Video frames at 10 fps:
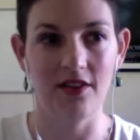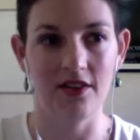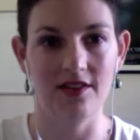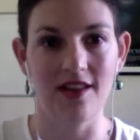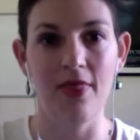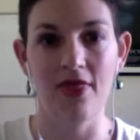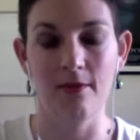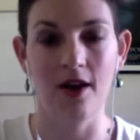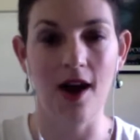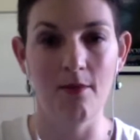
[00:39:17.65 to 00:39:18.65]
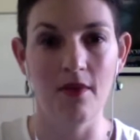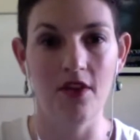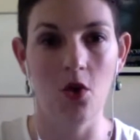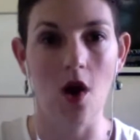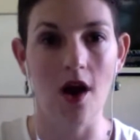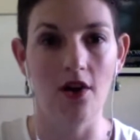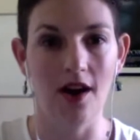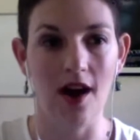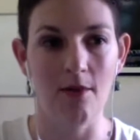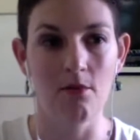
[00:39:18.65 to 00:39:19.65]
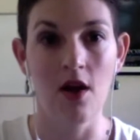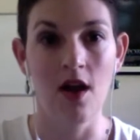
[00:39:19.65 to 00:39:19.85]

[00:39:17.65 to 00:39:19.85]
the xanthan gum and the guar gum,